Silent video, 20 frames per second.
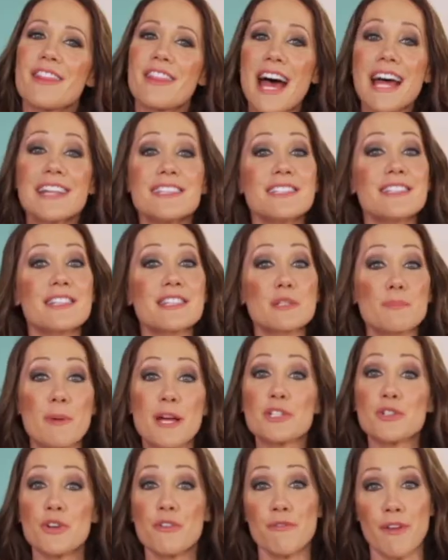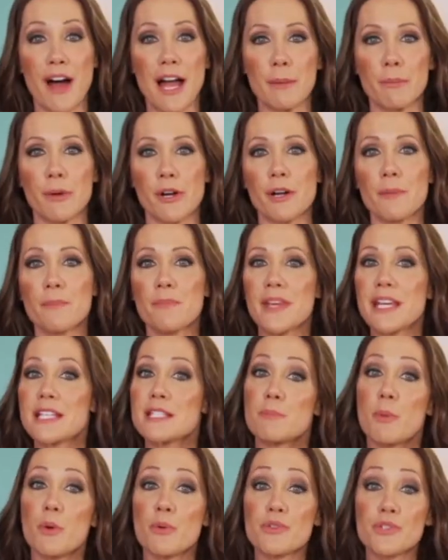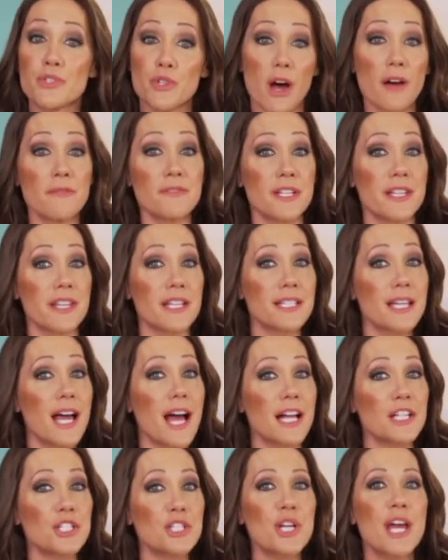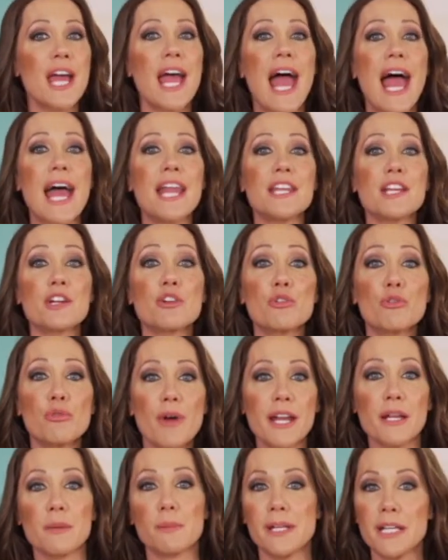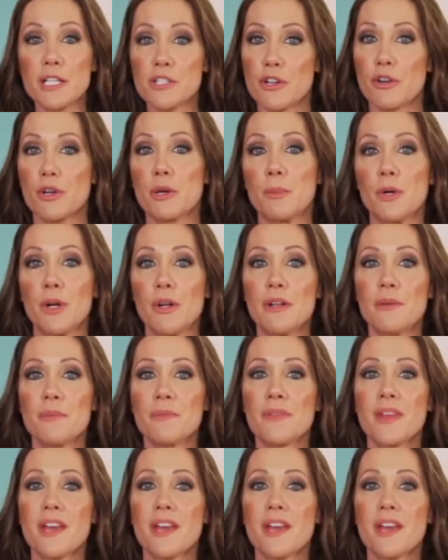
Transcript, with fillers: That's the special fiber. It's both soft to the touch and incredibly durable.